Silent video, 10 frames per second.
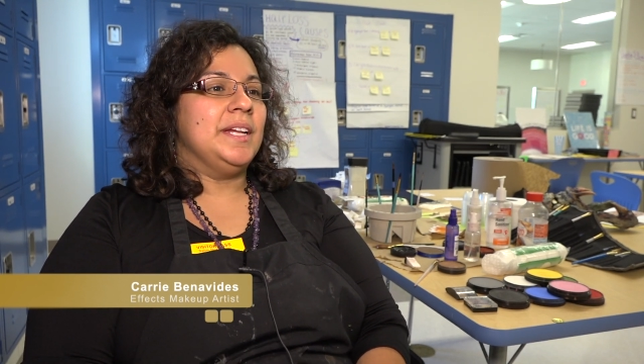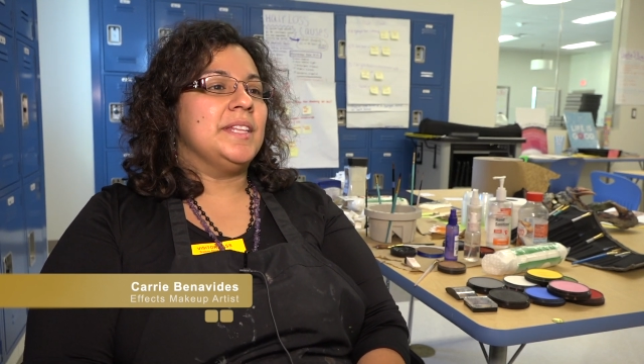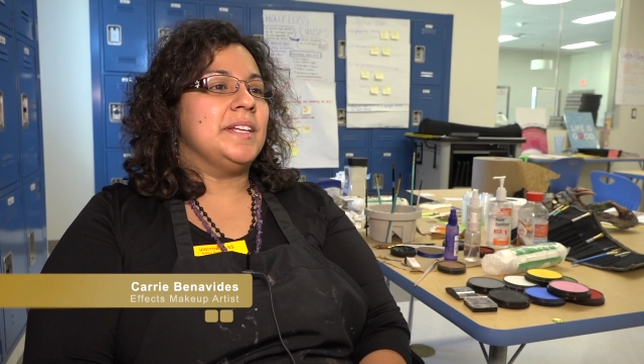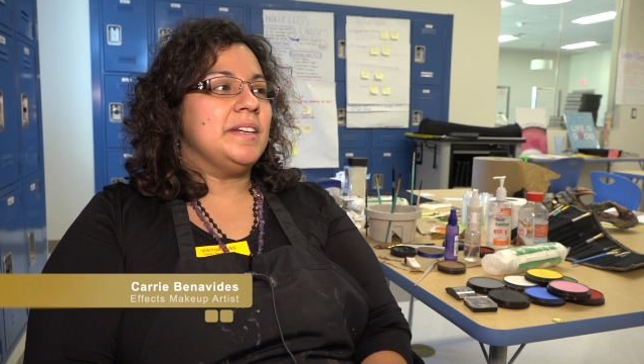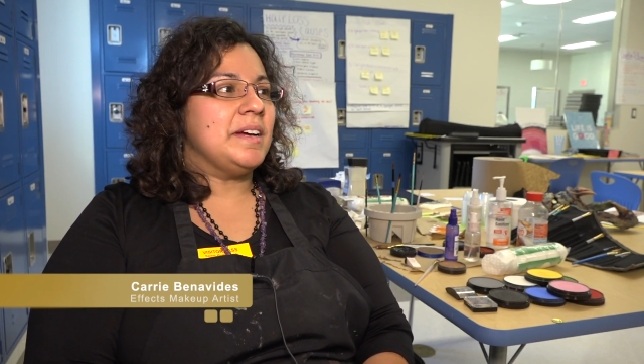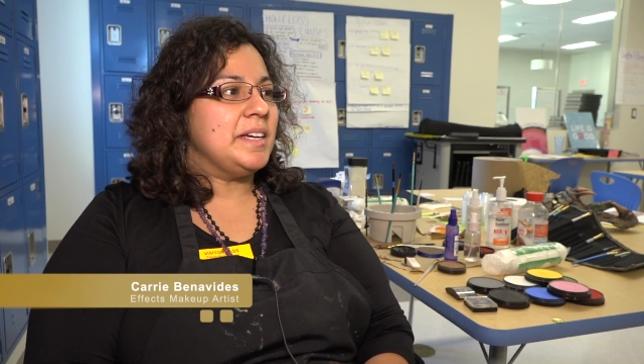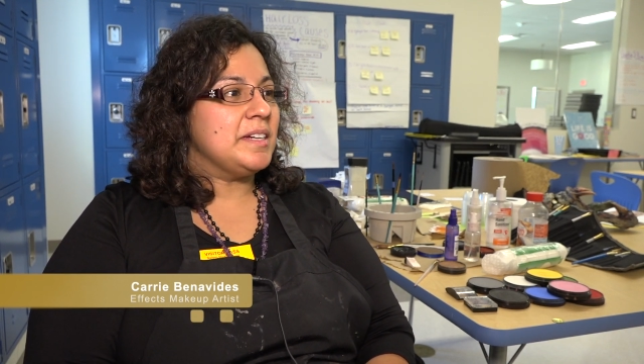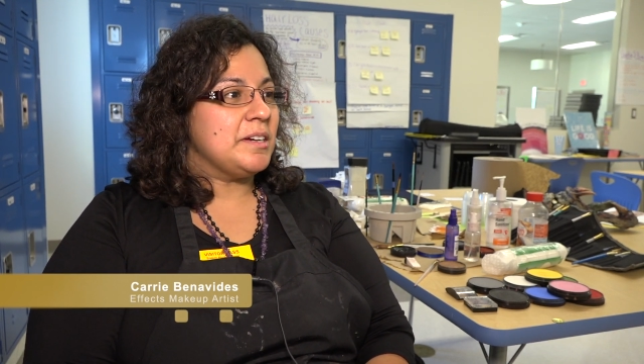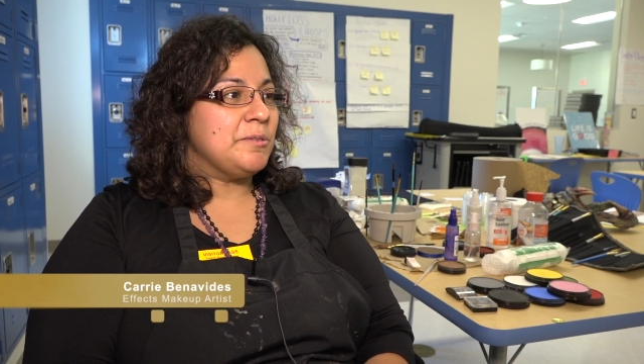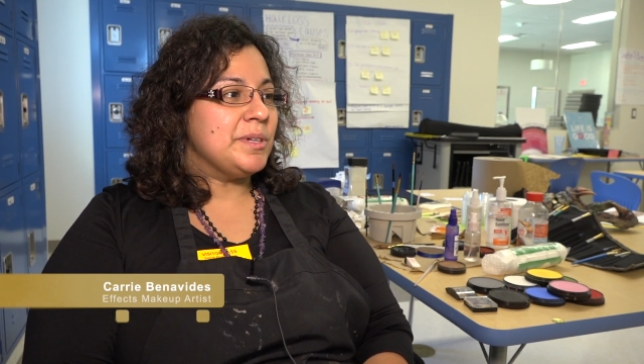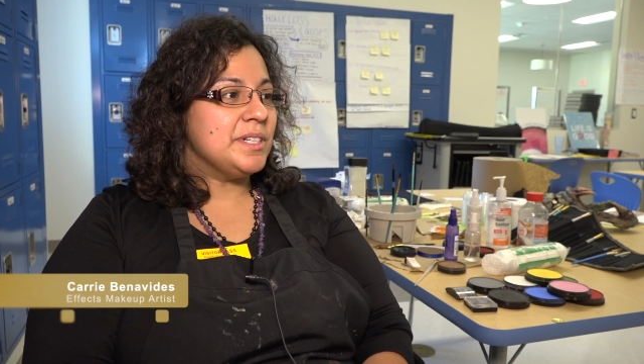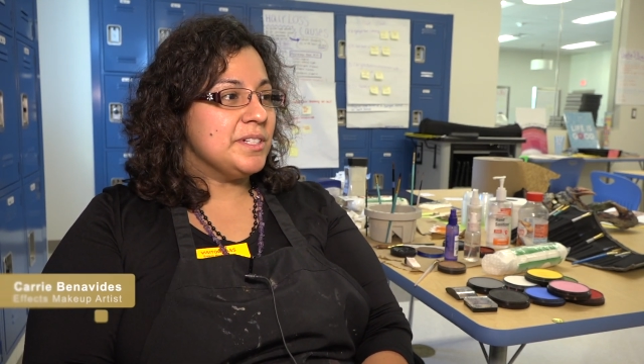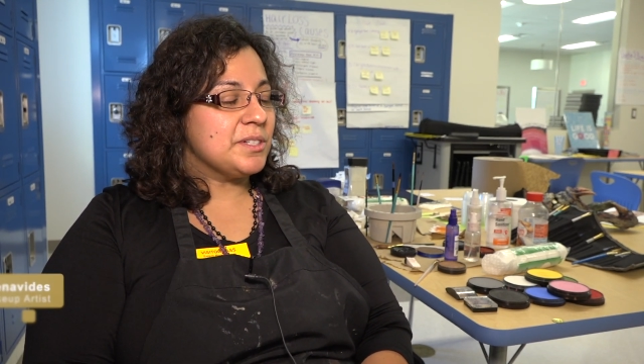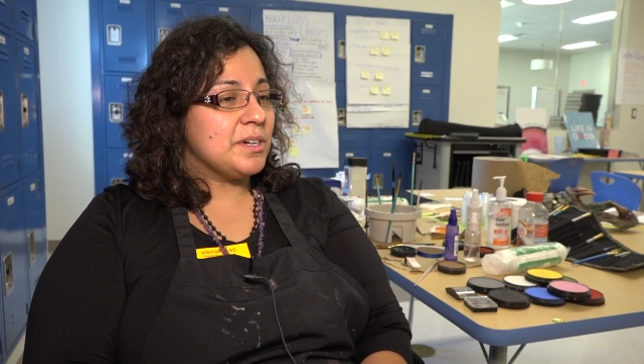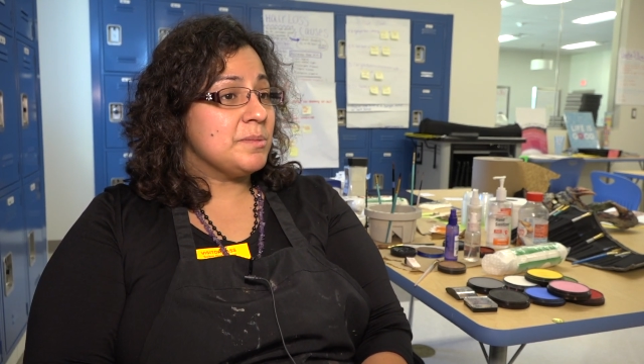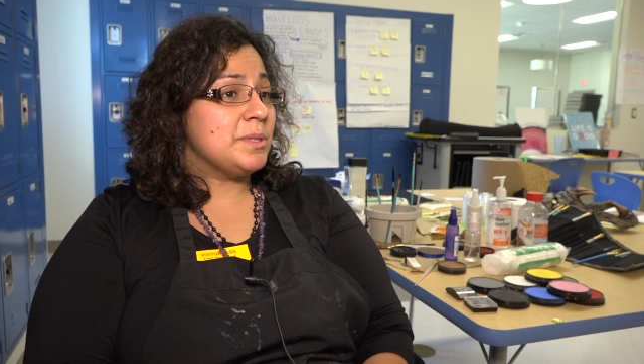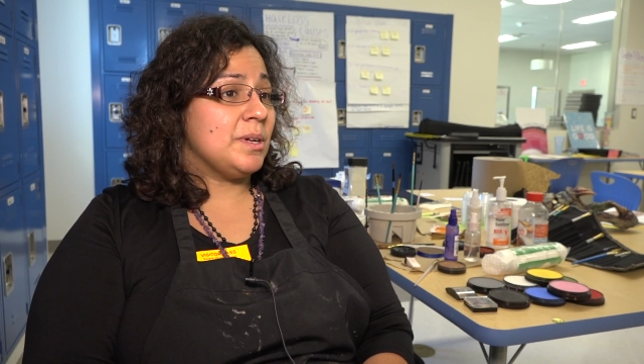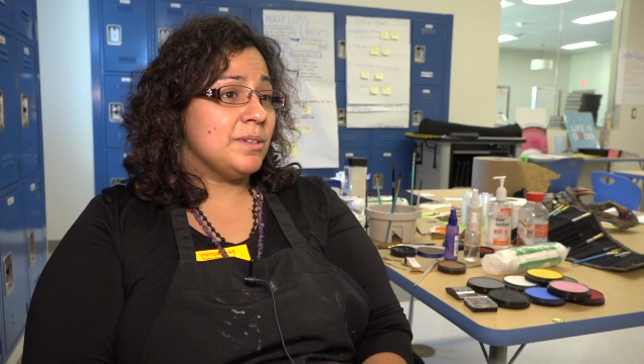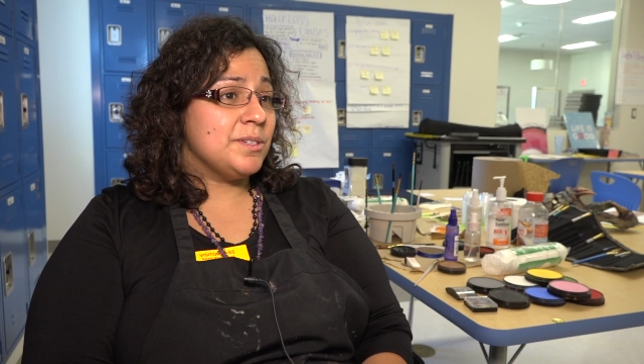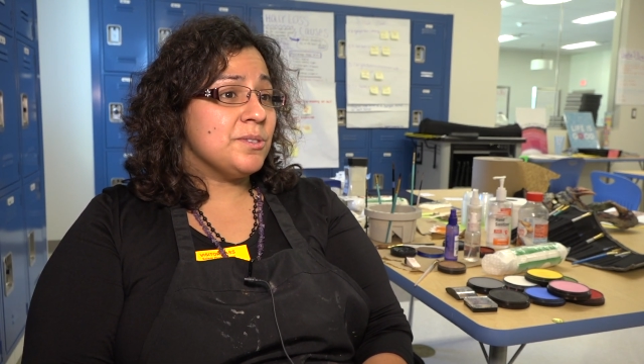Then I went into
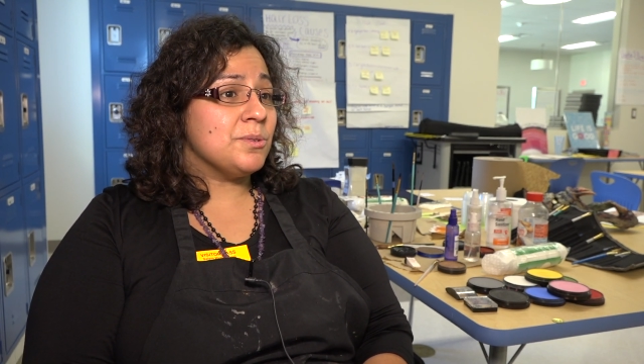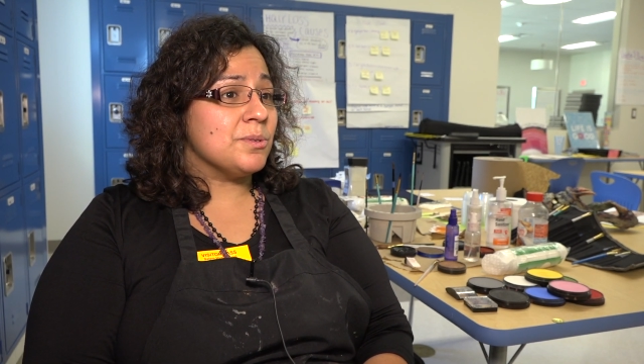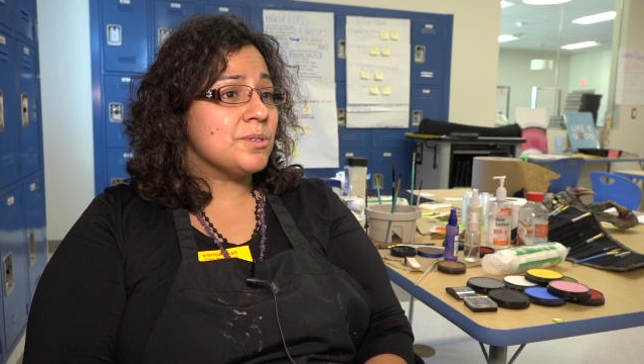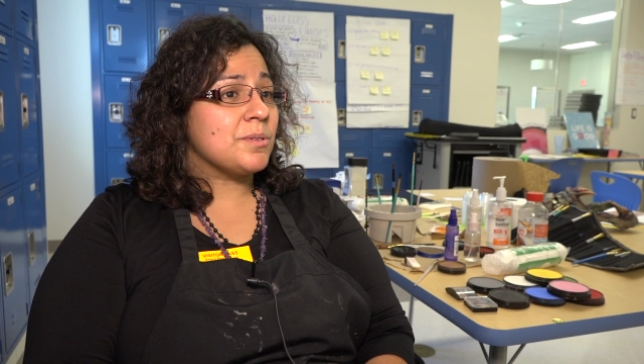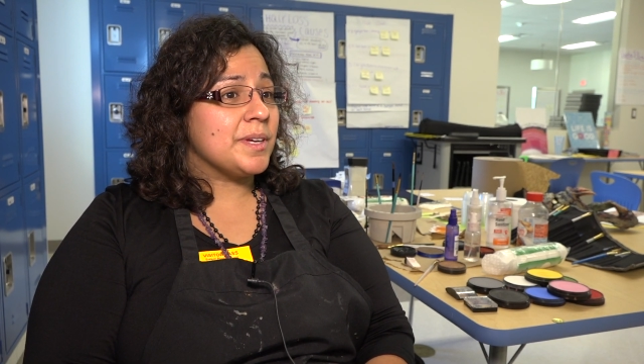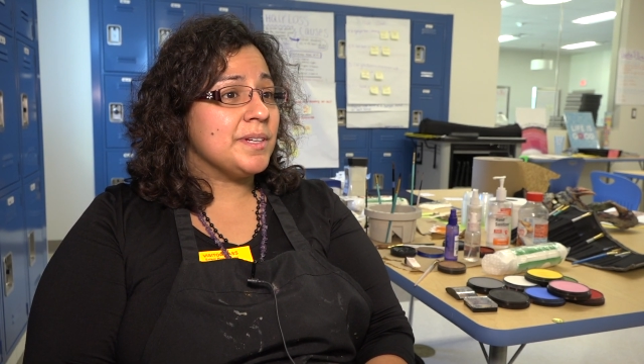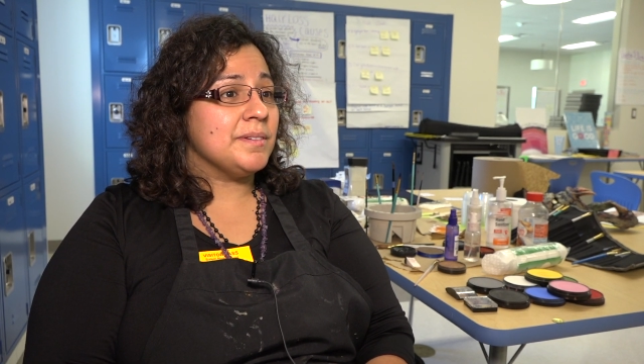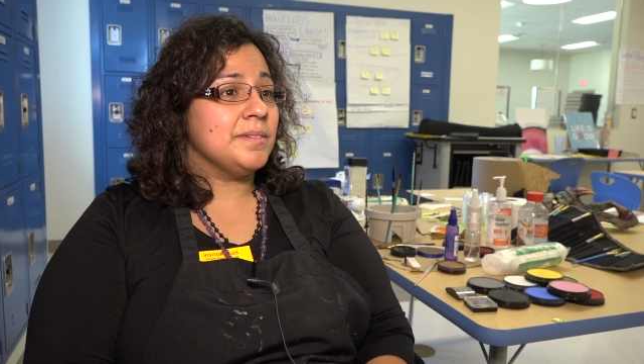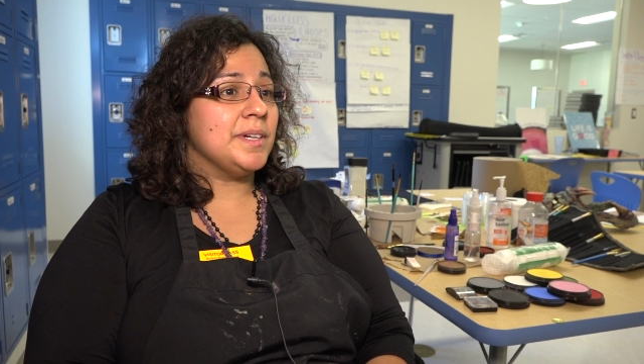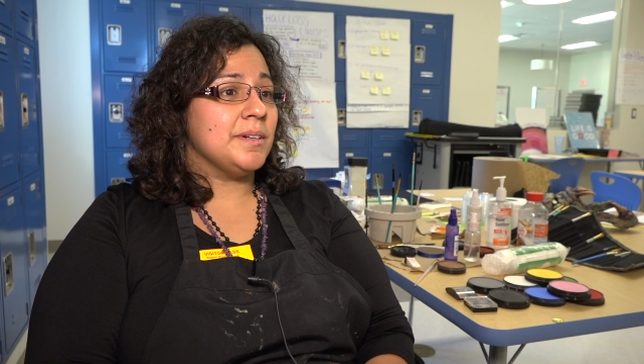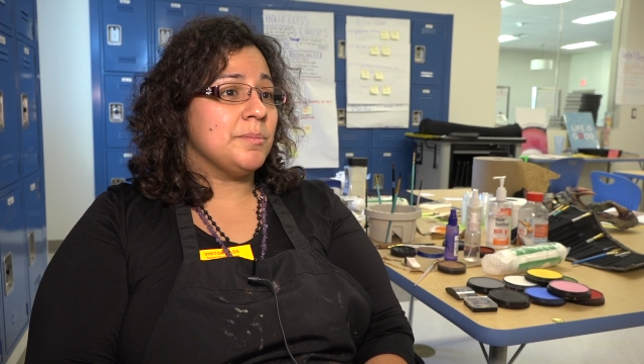cosmetology school so I could get